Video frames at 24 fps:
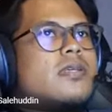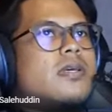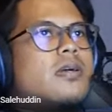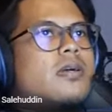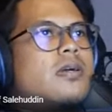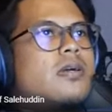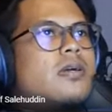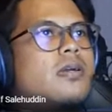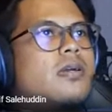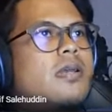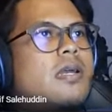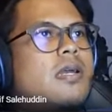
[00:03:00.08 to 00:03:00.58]

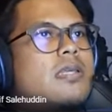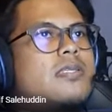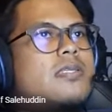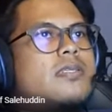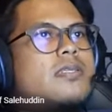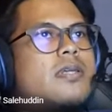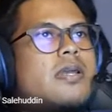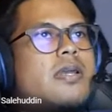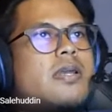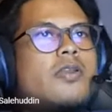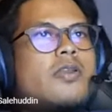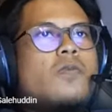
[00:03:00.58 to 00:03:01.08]

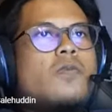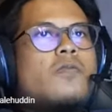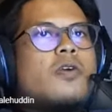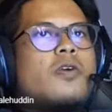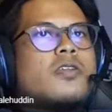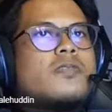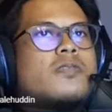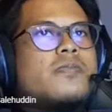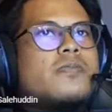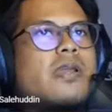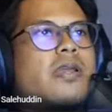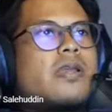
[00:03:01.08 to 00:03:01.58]
gacha and loot box
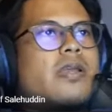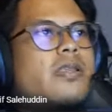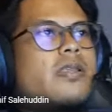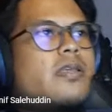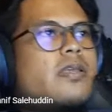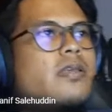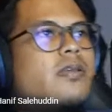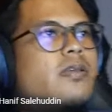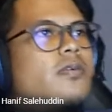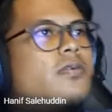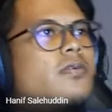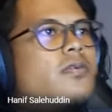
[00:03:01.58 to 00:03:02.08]
mechanic
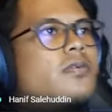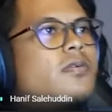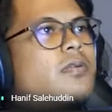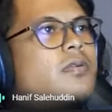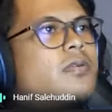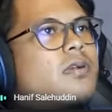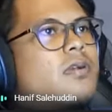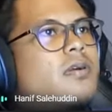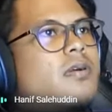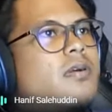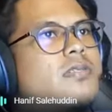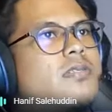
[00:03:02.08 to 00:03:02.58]
could
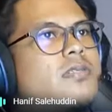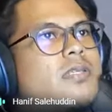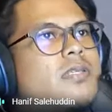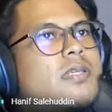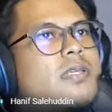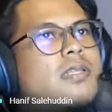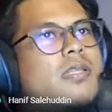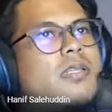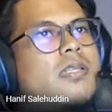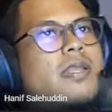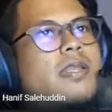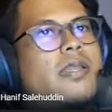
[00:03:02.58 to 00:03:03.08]
cause
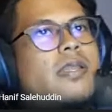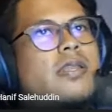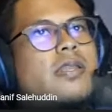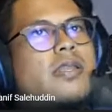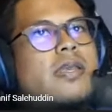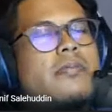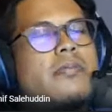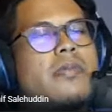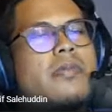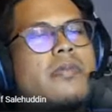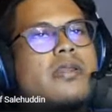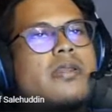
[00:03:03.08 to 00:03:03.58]
internet
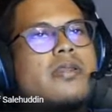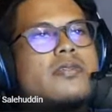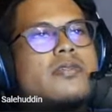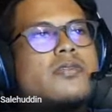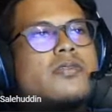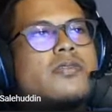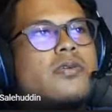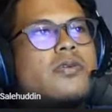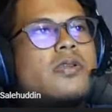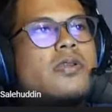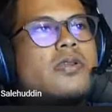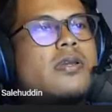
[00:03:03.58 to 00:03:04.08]
gaming
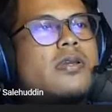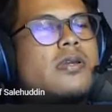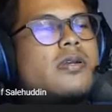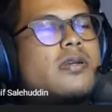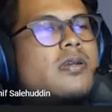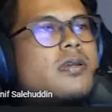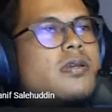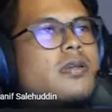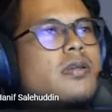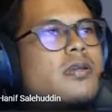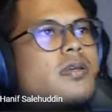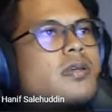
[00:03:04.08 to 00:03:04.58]
disorder.
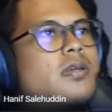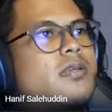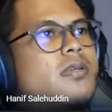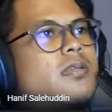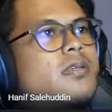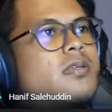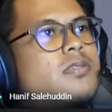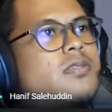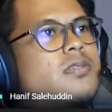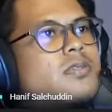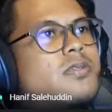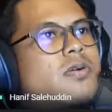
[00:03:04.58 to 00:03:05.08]

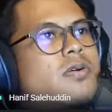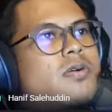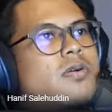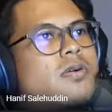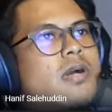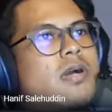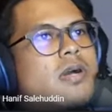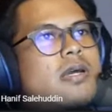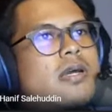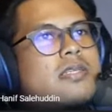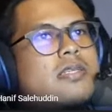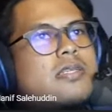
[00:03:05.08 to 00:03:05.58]
So
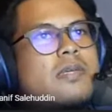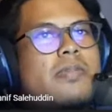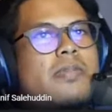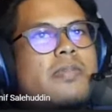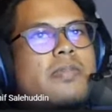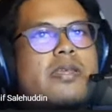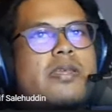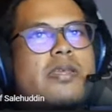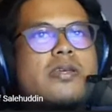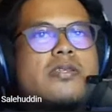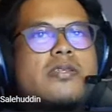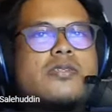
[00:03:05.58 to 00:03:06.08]
some
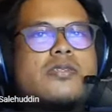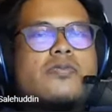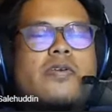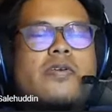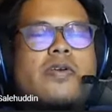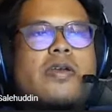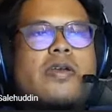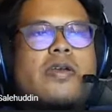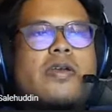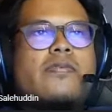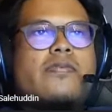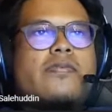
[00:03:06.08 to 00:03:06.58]
players will
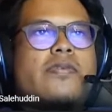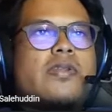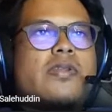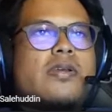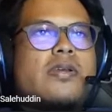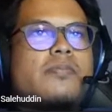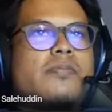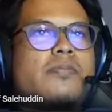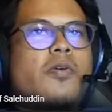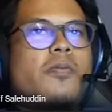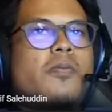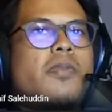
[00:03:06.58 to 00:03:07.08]
have the
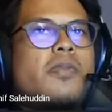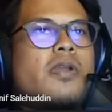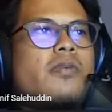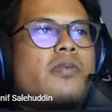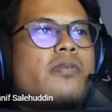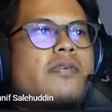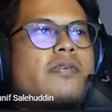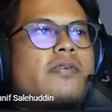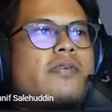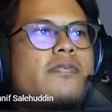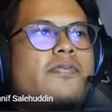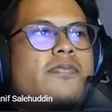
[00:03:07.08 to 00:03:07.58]
problem
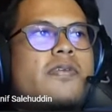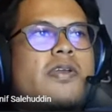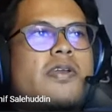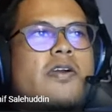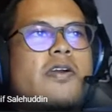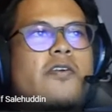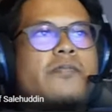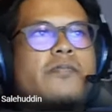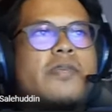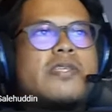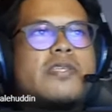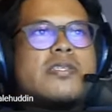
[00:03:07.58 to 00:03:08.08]
with fear
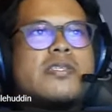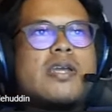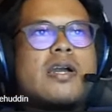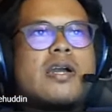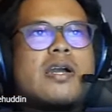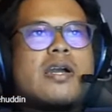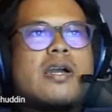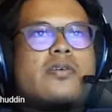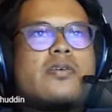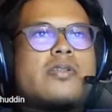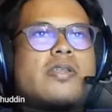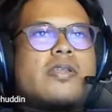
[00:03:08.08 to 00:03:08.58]
of missing
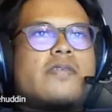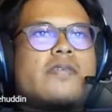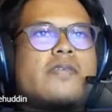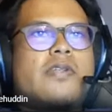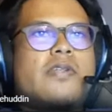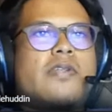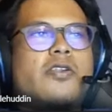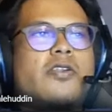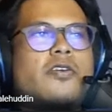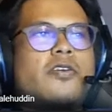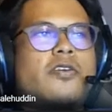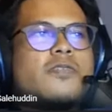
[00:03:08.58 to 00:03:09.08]
out if
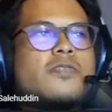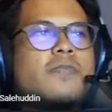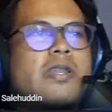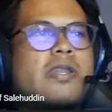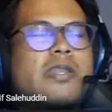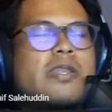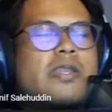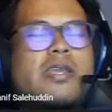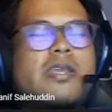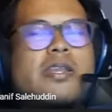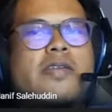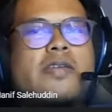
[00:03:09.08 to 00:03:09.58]
they're not
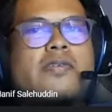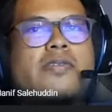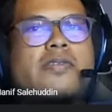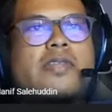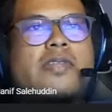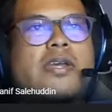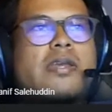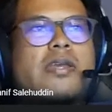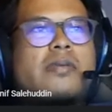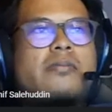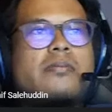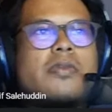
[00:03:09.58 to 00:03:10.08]
spending enough
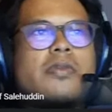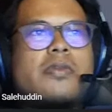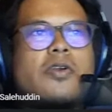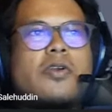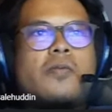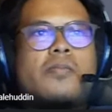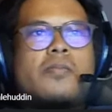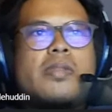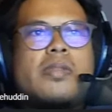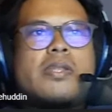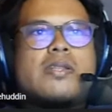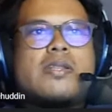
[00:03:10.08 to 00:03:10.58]
time
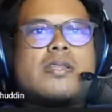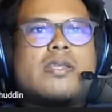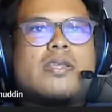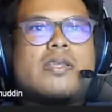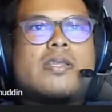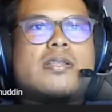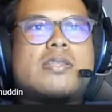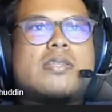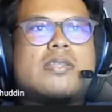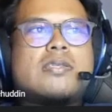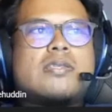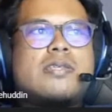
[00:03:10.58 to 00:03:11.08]
completing
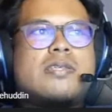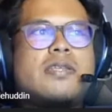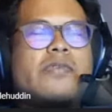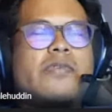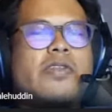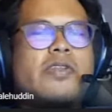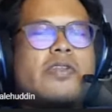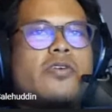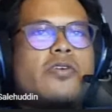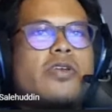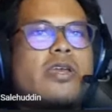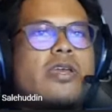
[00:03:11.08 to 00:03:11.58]
tasks in
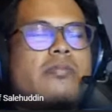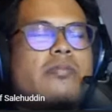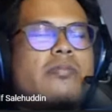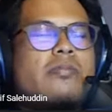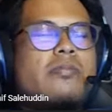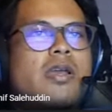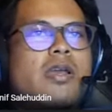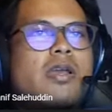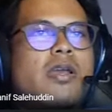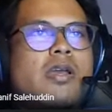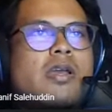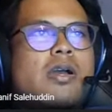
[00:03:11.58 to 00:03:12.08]
video game.
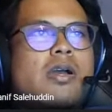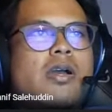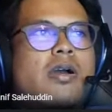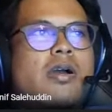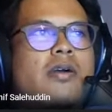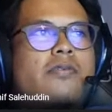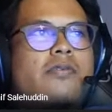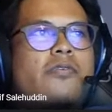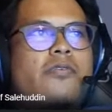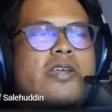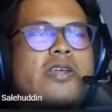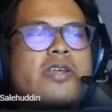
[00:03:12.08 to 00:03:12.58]

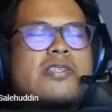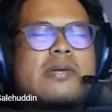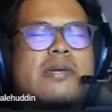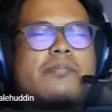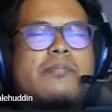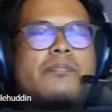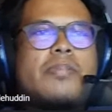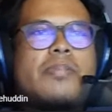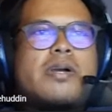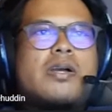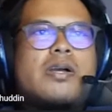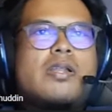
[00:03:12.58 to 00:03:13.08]
For
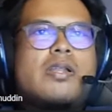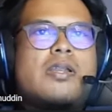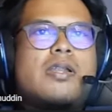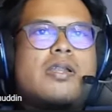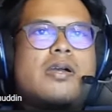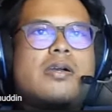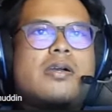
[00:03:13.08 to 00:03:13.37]
example,